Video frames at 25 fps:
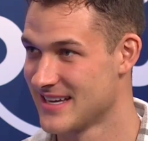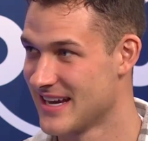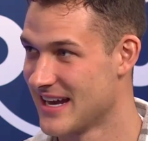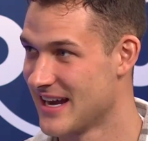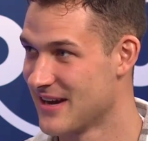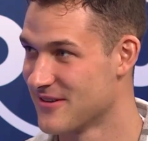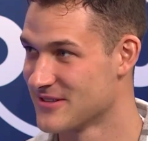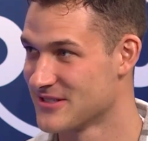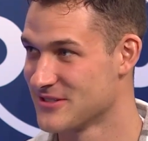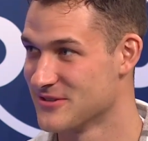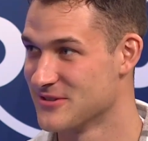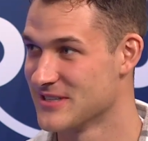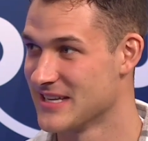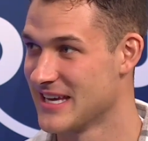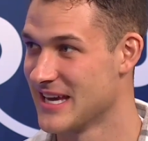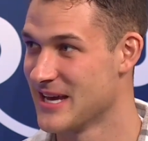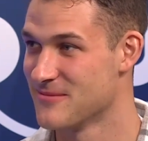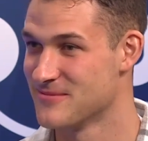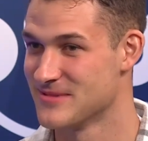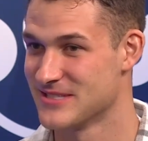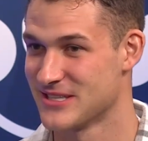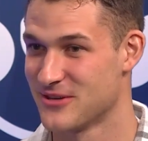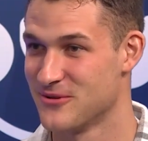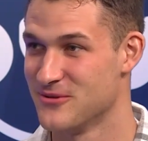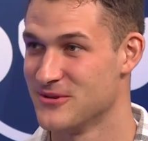Every single
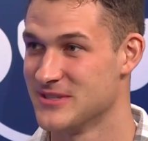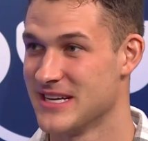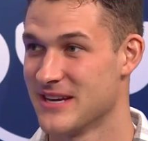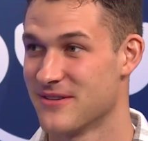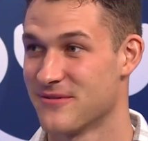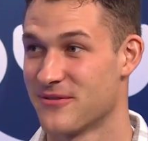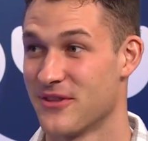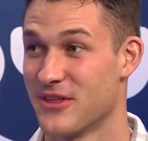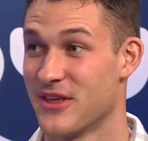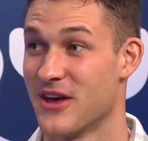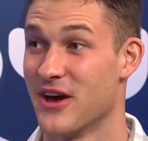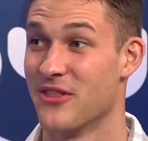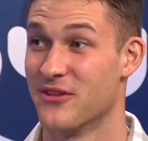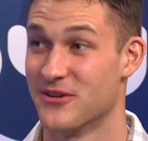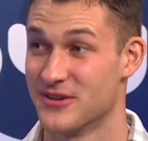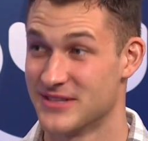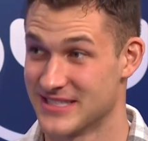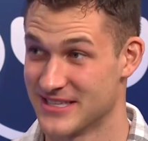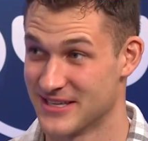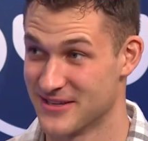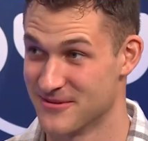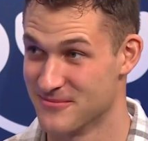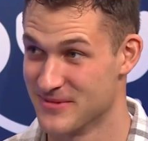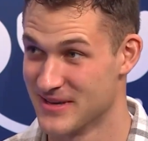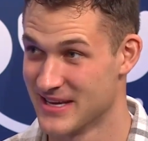game is a huge game for the other
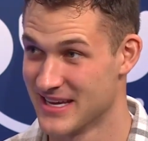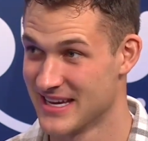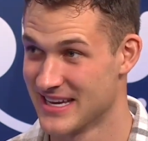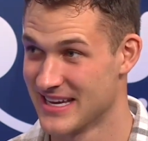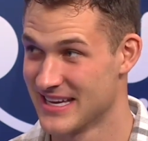team.